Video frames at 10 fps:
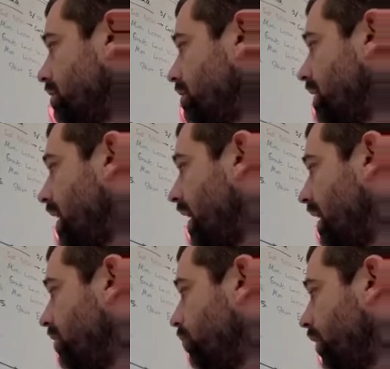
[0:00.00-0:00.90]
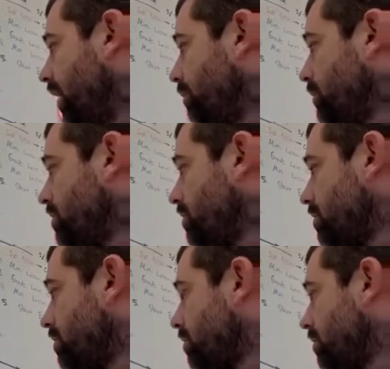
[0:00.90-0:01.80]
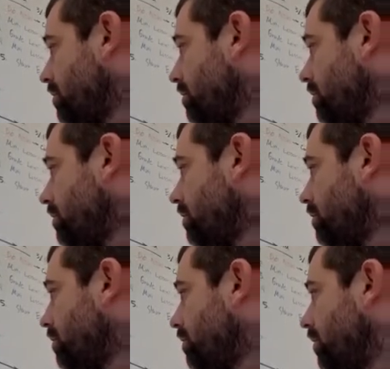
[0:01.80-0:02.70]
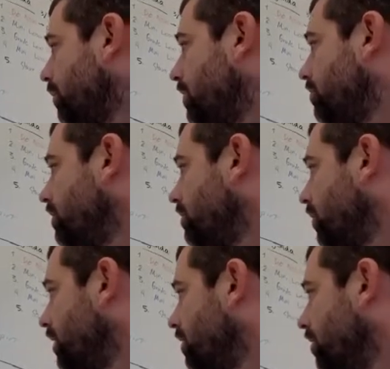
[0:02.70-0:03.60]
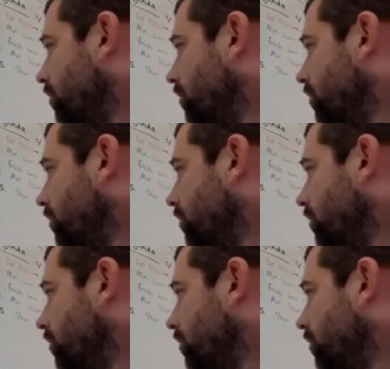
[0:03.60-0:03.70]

10 reps, am I doing this right? No,